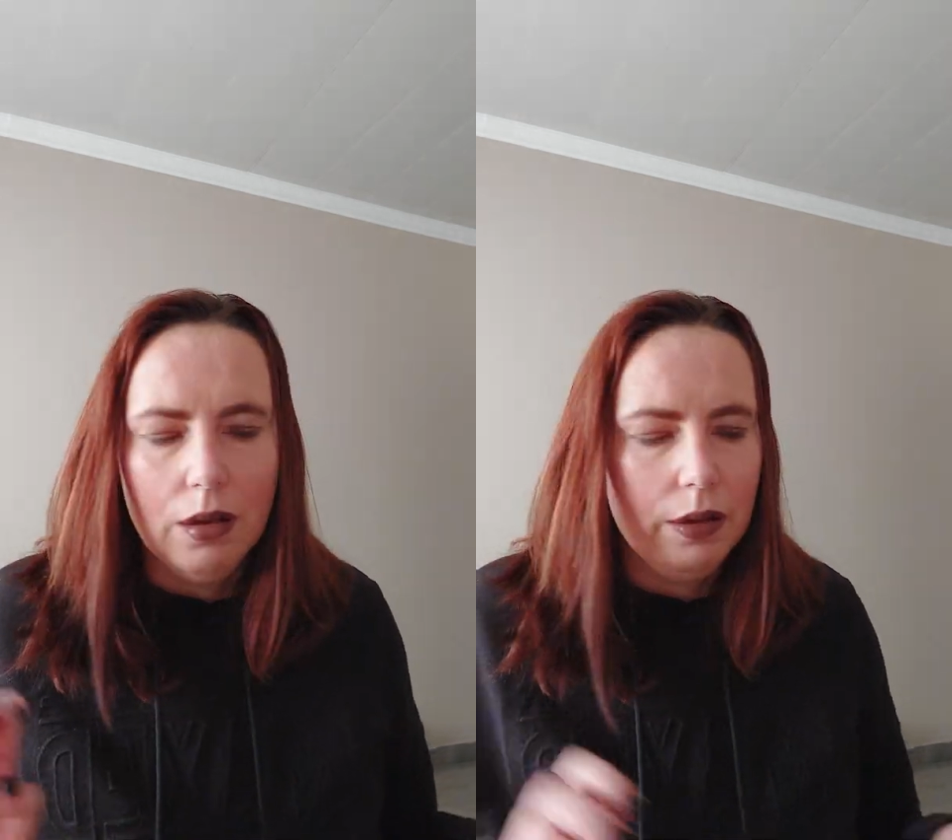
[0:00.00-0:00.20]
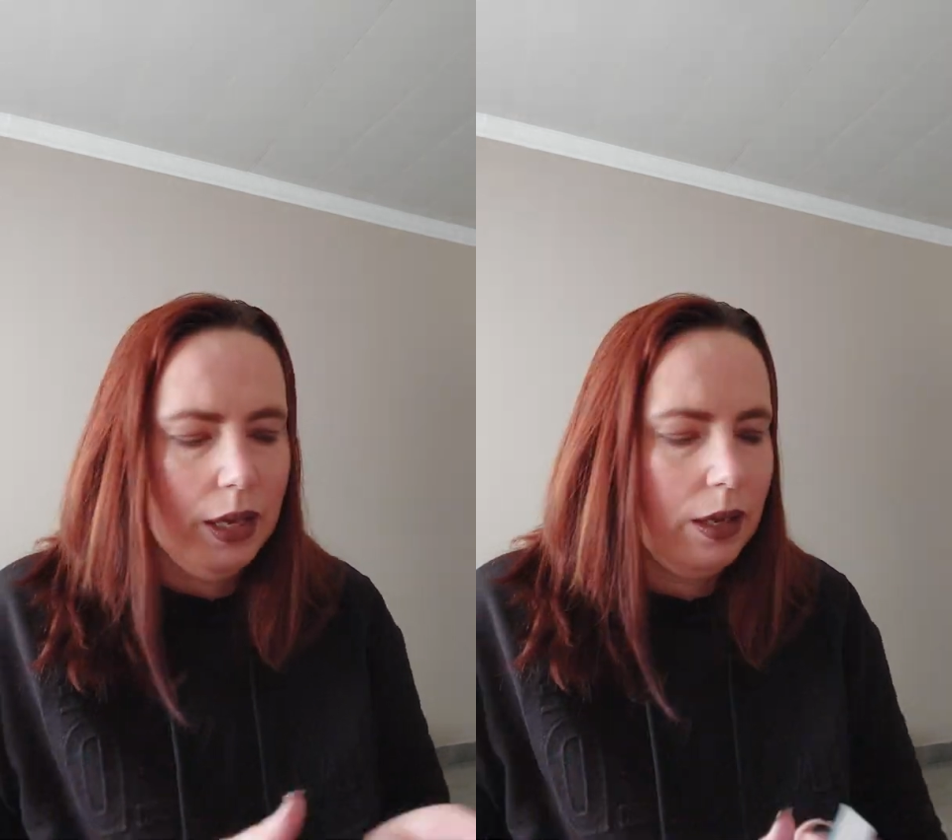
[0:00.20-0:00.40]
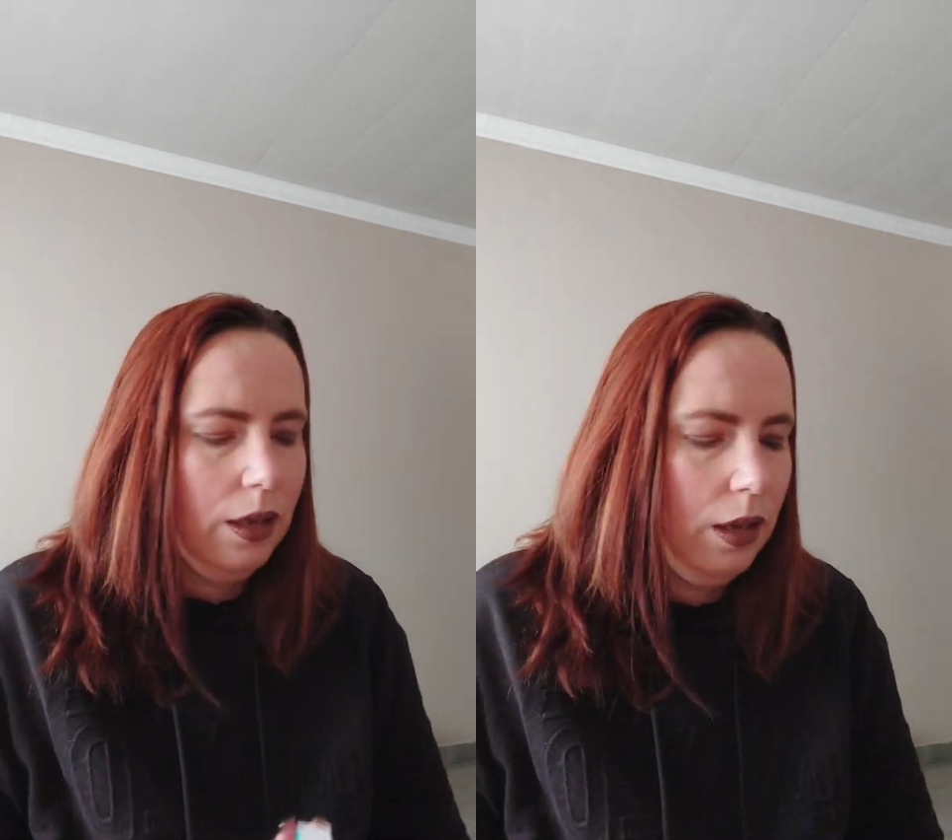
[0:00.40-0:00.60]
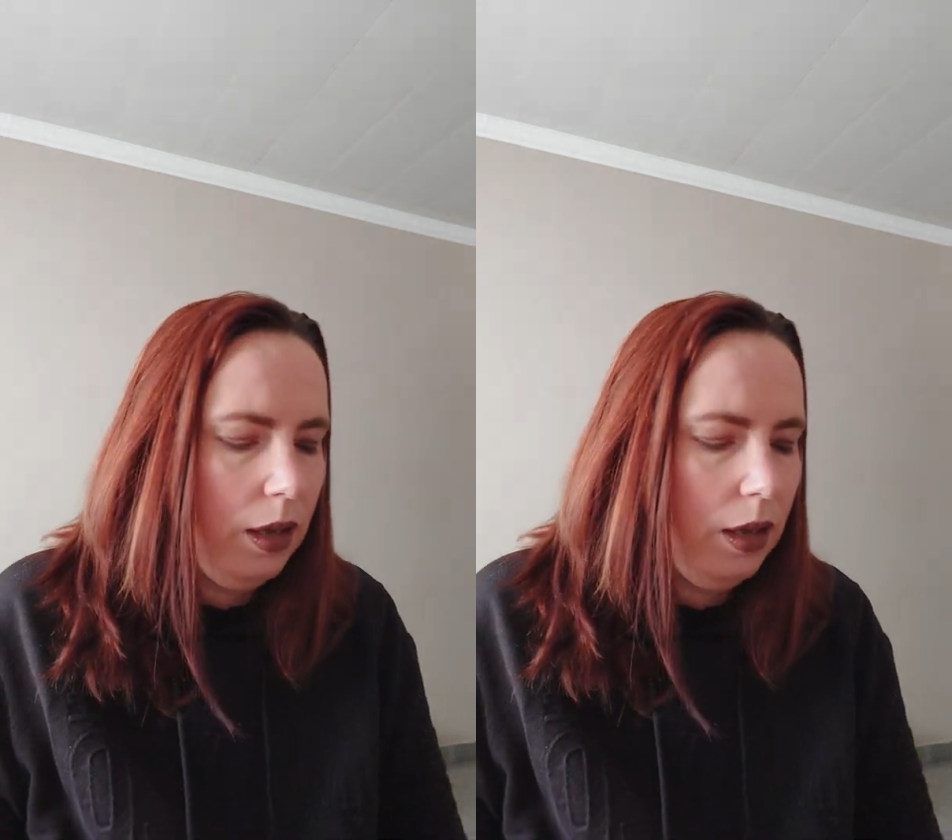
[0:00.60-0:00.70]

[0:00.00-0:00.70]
Okay,